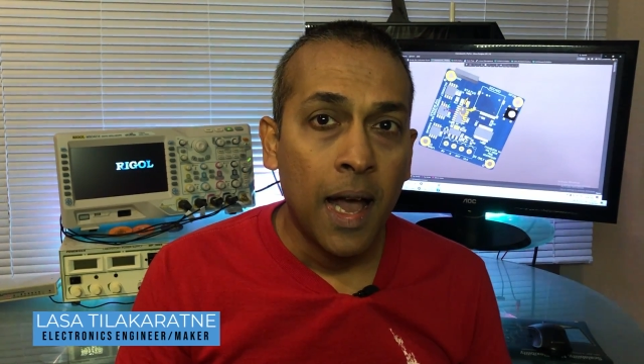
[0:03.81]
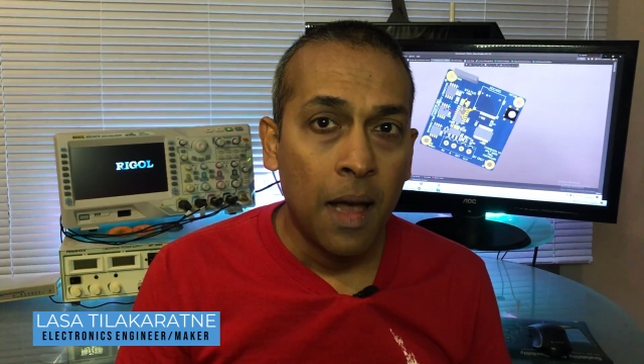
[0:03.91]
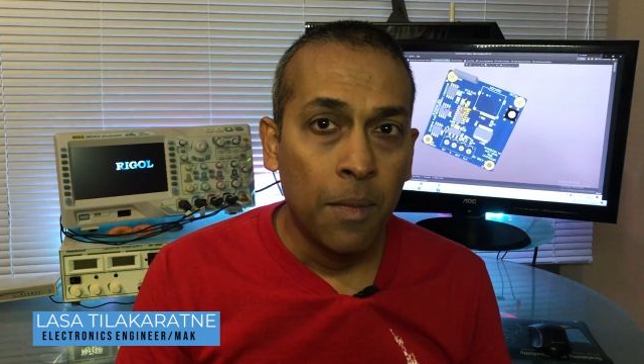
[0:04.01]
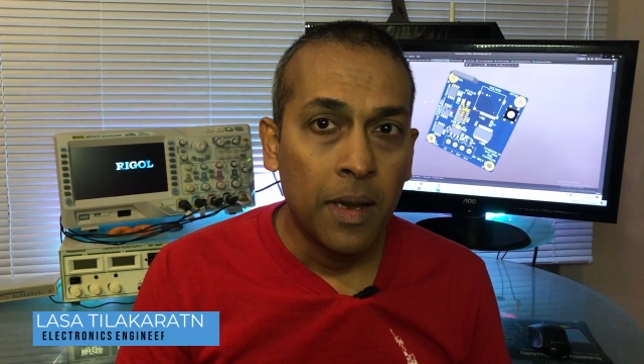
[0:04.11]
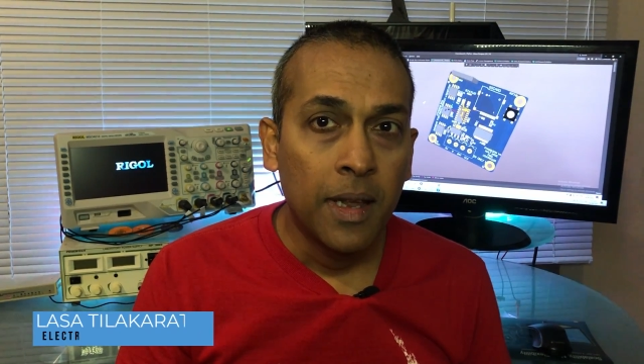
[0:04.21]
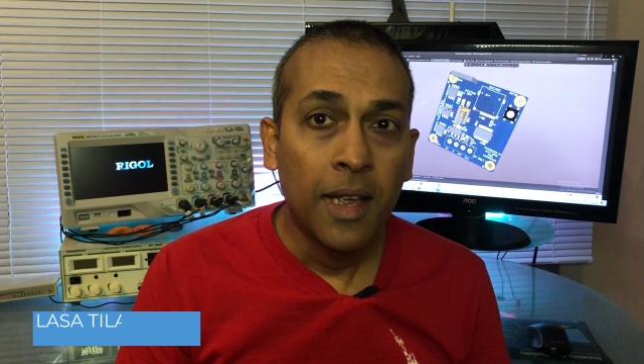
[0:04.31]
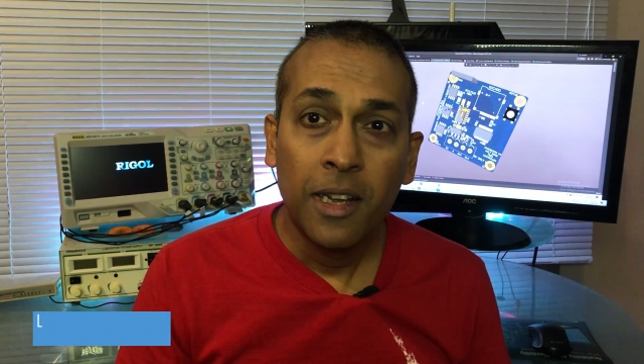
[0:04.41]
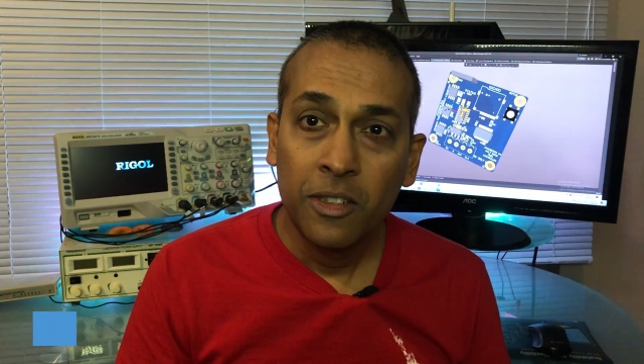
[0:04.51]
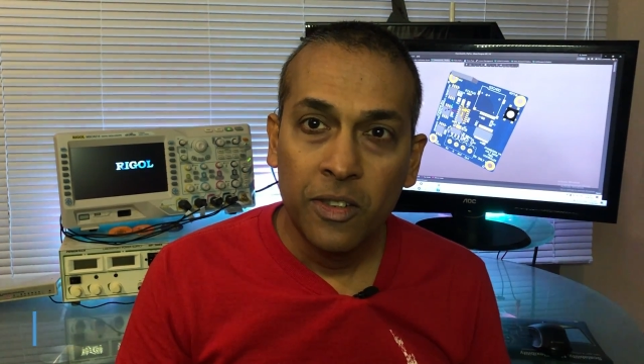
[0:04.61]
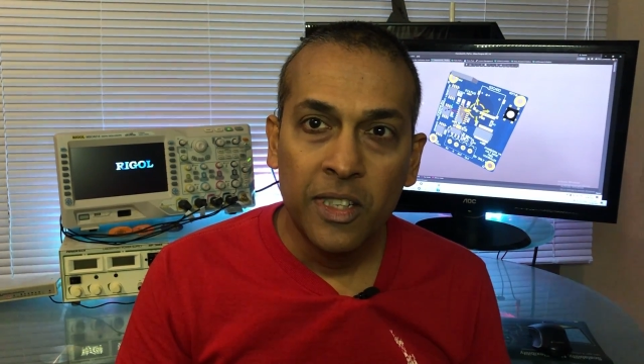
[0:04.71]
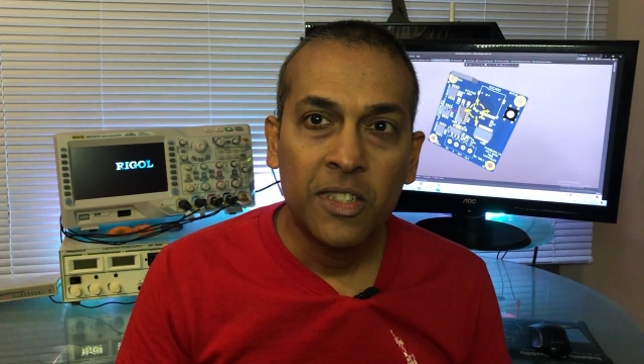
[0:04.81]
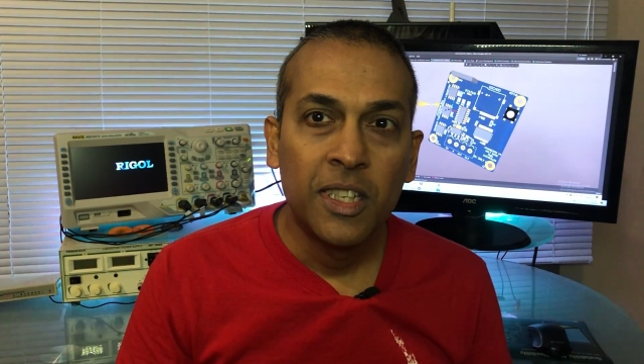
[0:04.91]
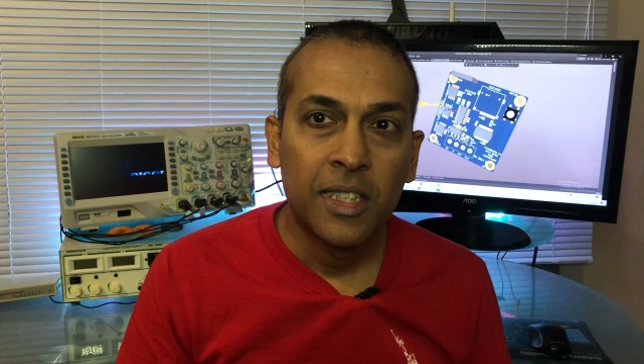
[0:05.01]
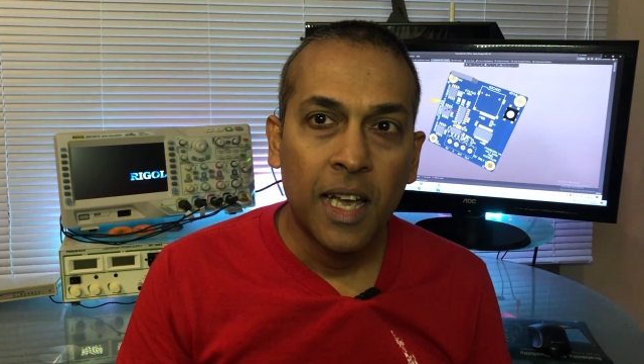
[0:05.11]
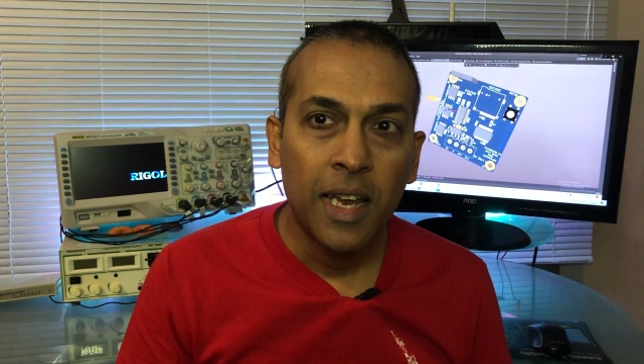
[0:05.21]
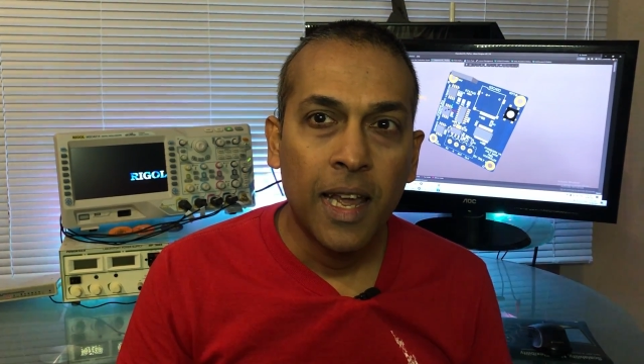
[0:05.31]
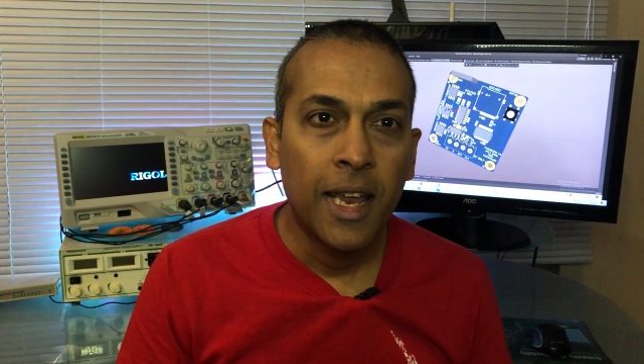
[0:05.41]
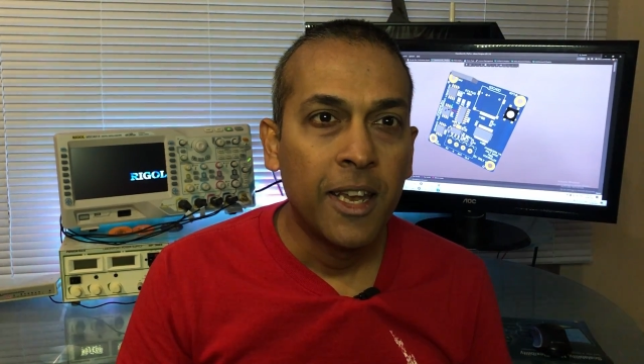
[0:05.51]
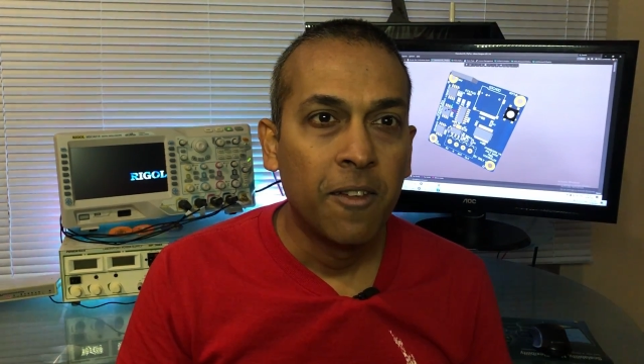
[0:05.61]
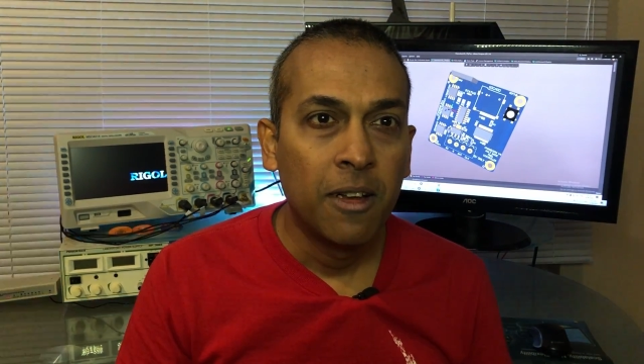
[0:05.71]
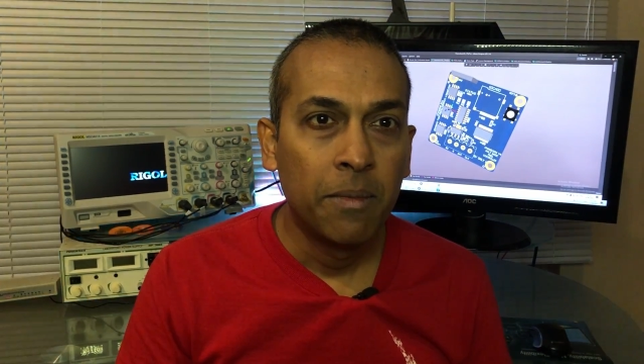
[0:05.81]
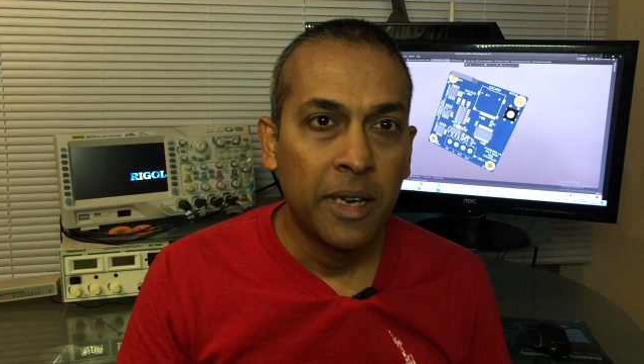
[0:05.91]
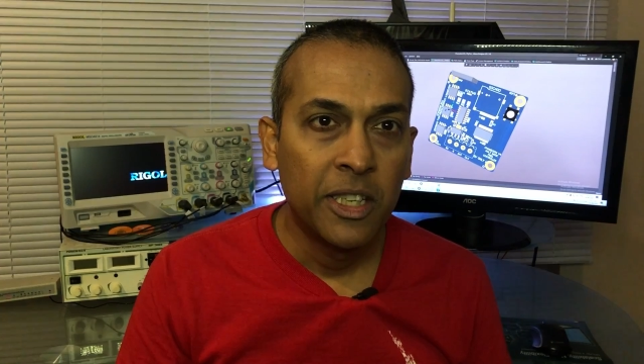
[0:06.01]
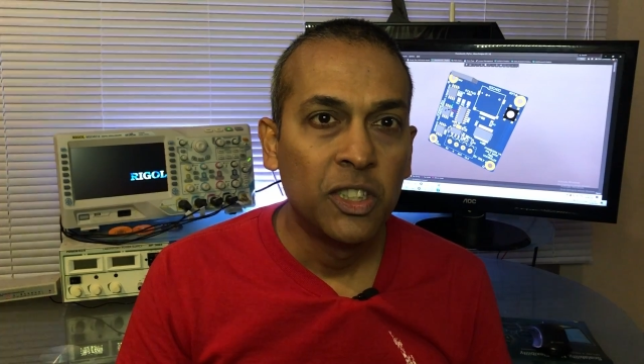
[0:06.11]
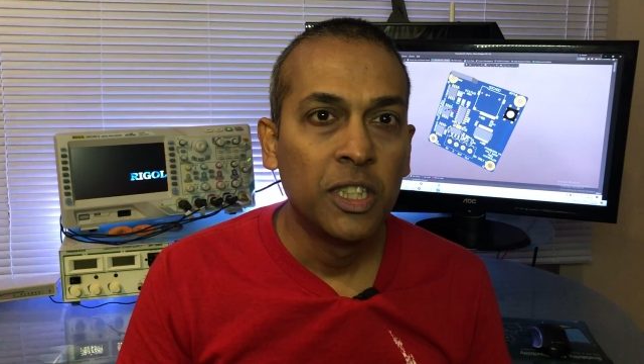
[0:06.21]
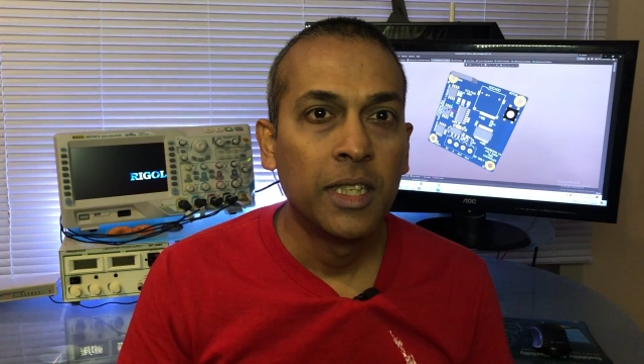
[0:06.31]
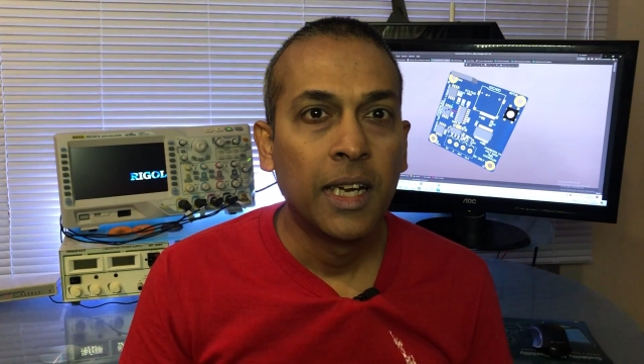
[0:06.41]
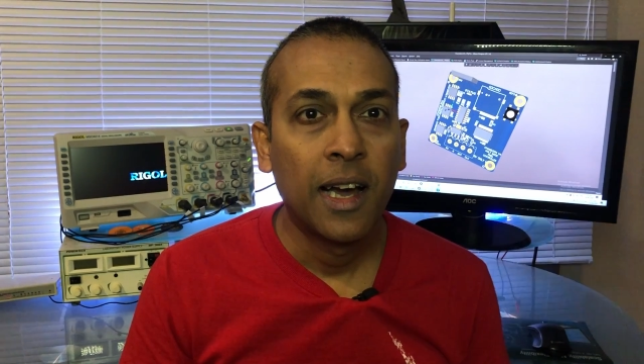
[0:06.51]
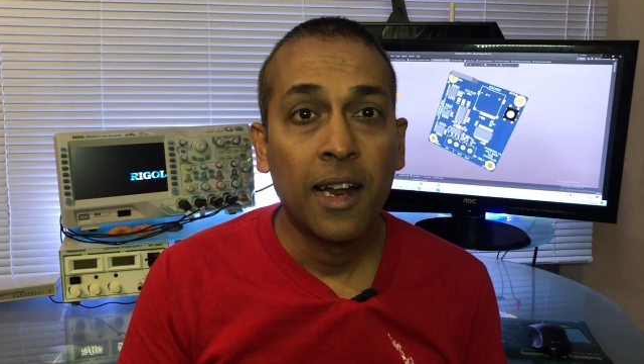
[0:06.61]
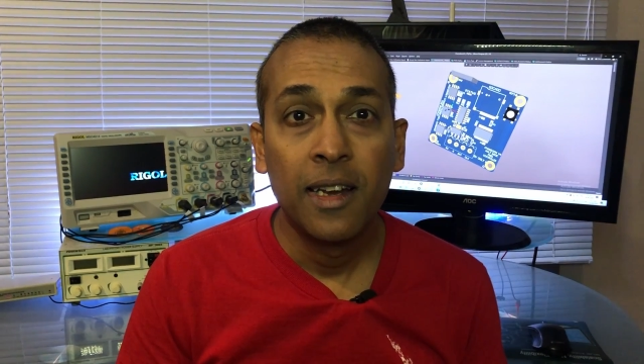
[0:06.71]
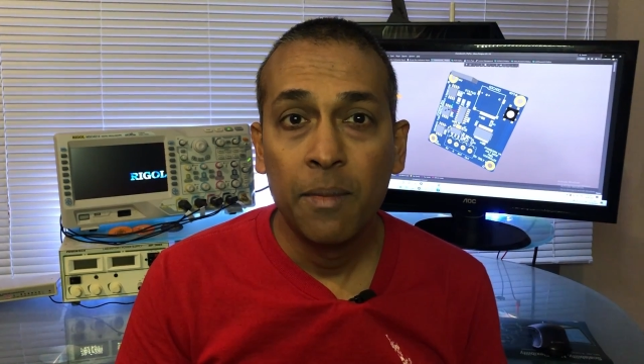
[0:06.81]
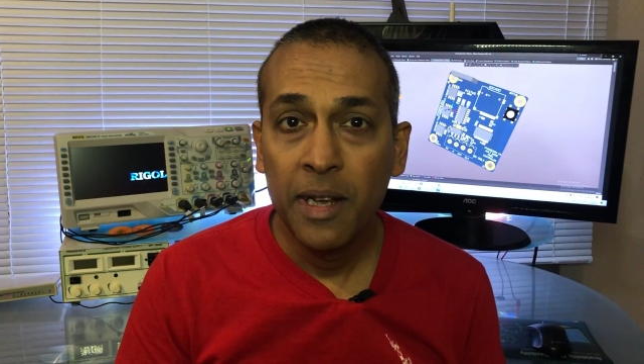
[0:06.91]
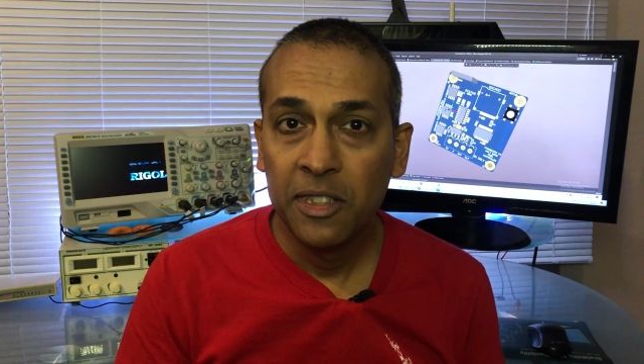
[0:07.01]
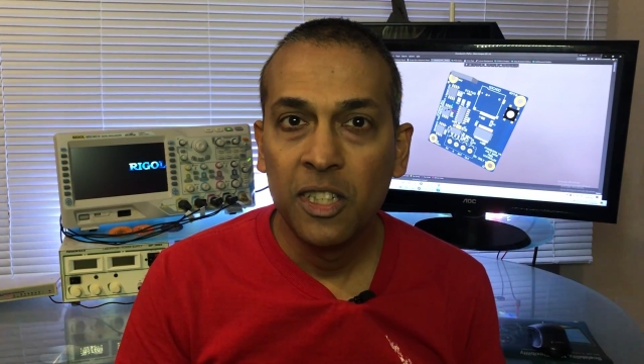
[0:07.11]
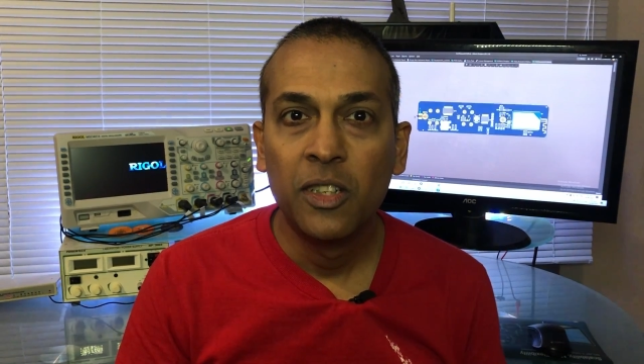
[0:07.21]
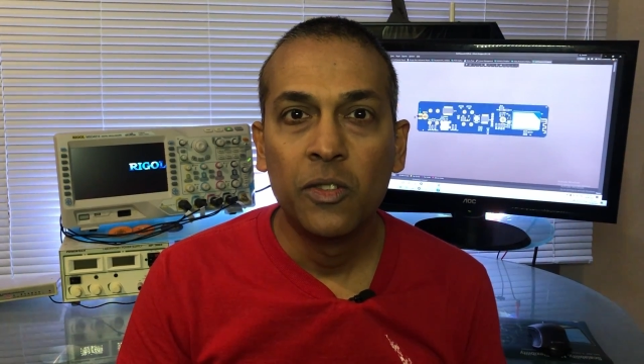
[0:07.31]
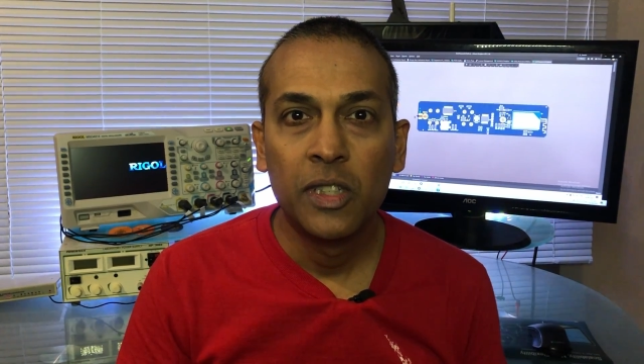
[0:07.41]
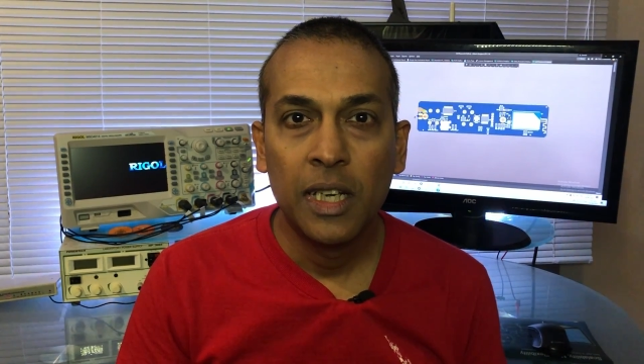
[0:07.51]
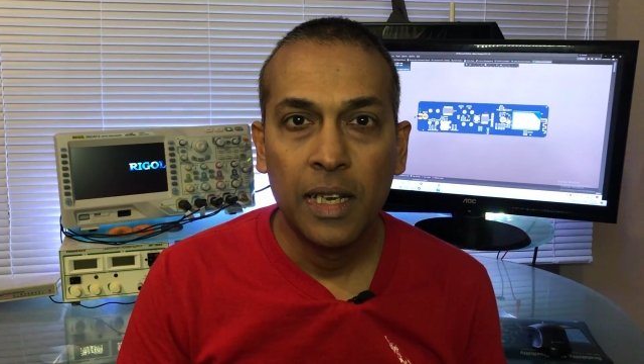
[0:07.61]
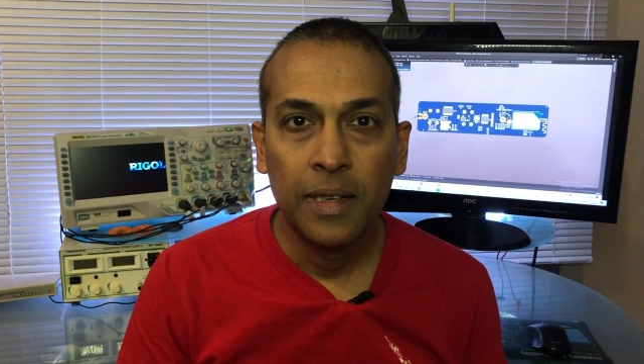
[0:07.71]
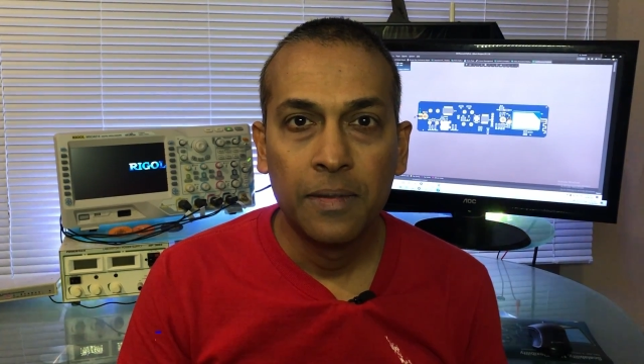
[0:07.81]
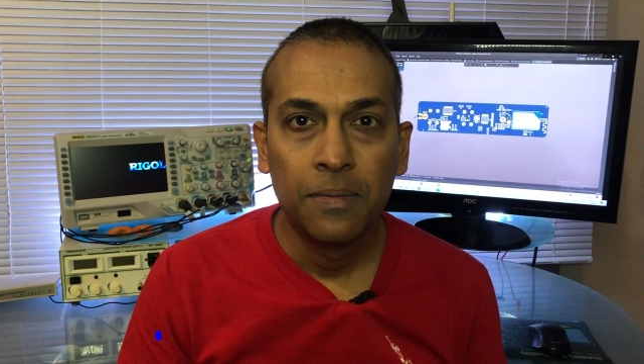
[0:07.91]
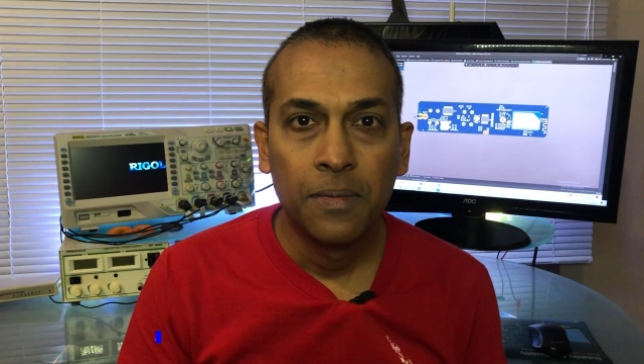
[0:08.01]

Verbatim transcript: I am an electronics design and development engineer currently based in New Zealand.